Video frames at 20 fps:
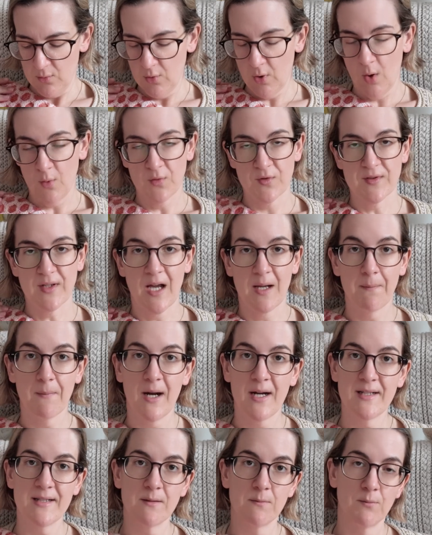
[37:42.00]
knows? I
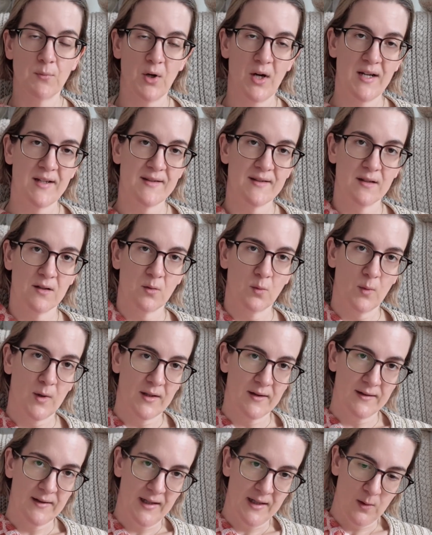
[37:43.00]
might embrace it
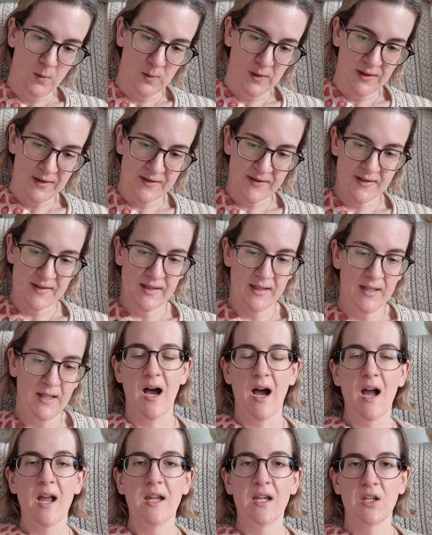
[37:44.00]
one day. We'll see.
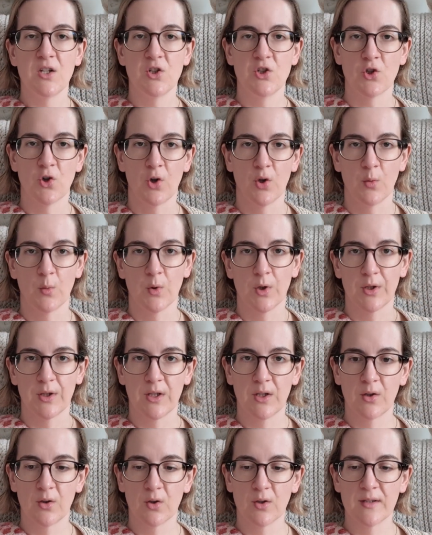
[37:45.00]
I enjoy
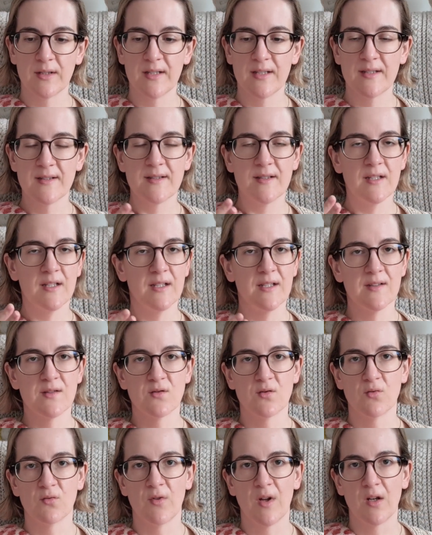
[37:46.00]
working on this. It
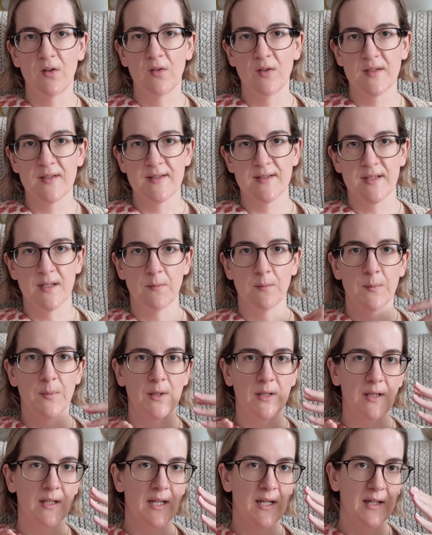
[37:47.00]
is very
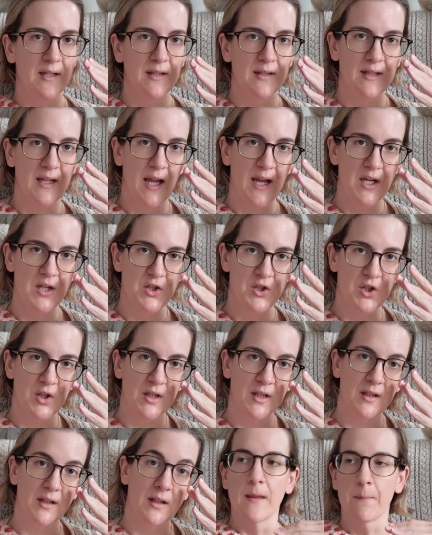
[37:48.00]
simple,
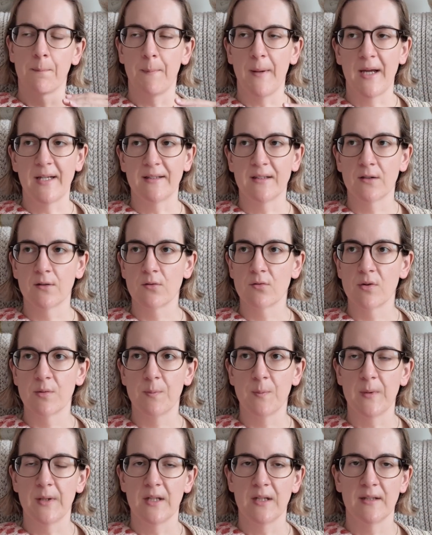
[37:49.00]
engaging. The pattern
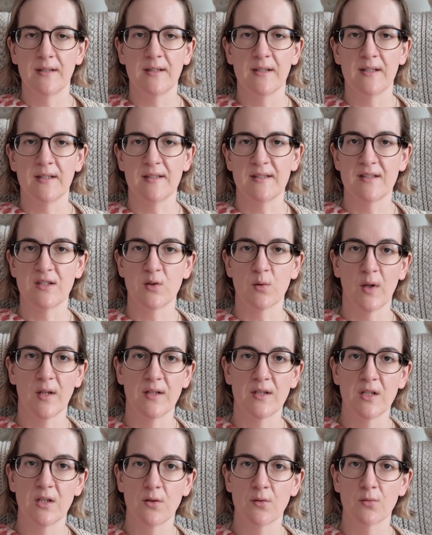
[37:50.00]
repeat is
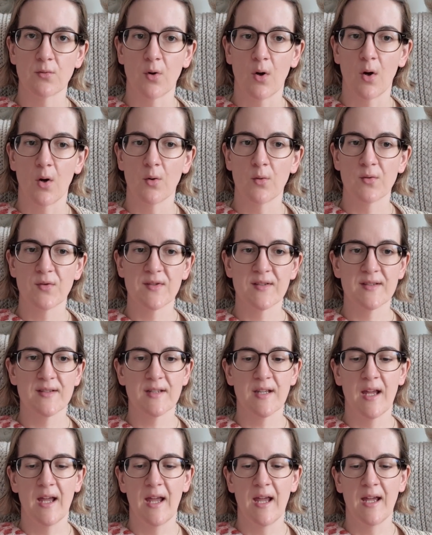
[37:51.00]
20
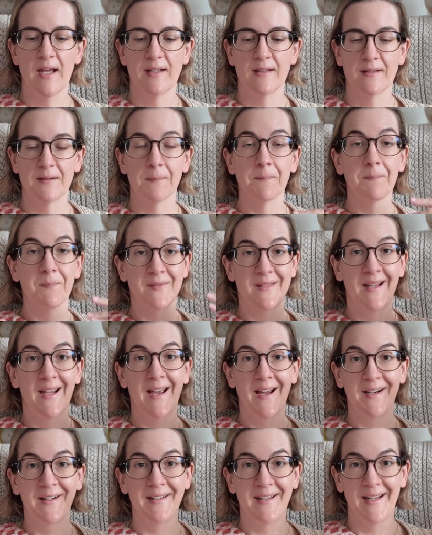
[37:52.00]
rows and they
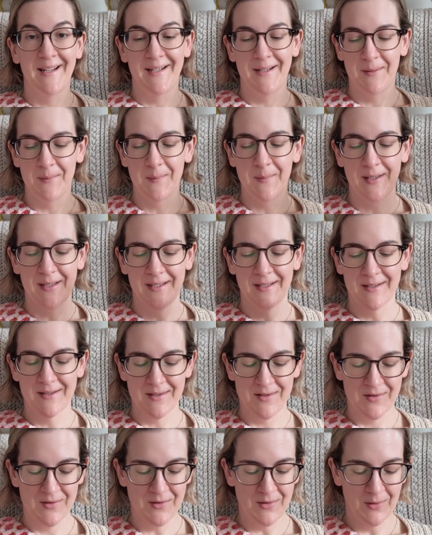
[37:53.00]
are getting bigger.
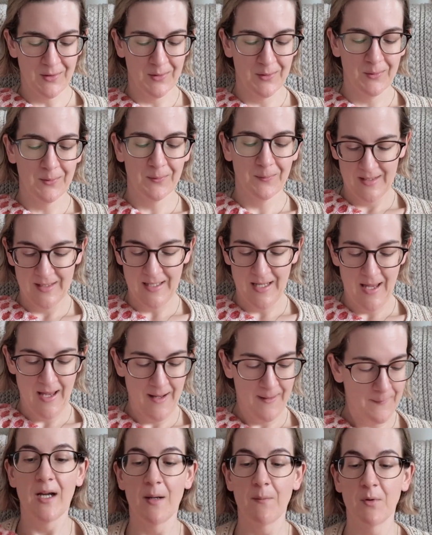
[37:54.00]
So
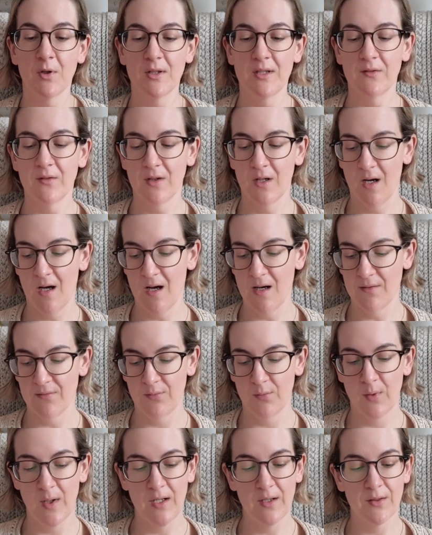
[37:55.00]
yeah, I'm not even
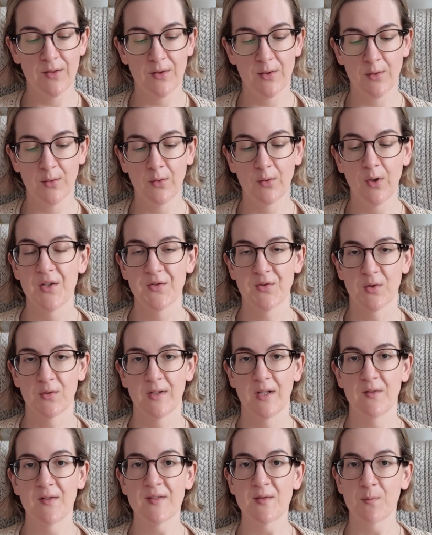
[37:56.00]
halfway through. So
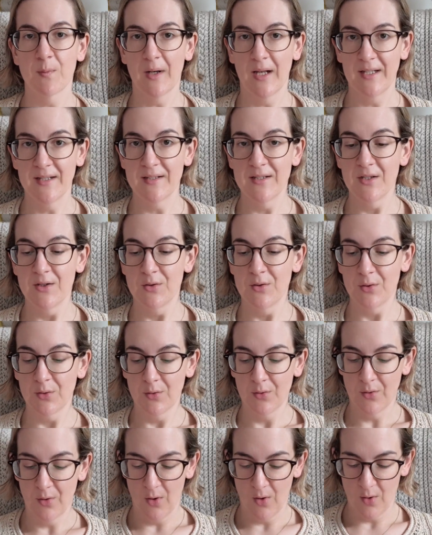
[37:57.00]
there is plenty to
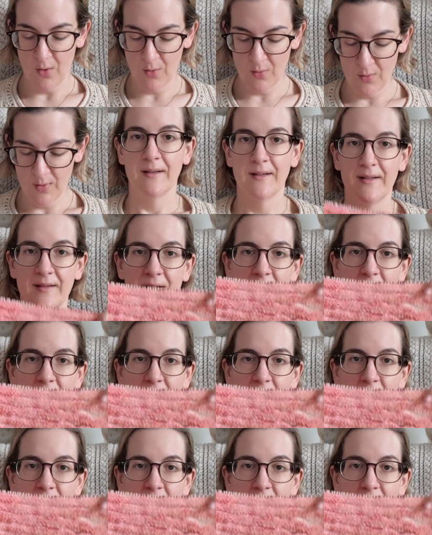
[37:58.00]
go. This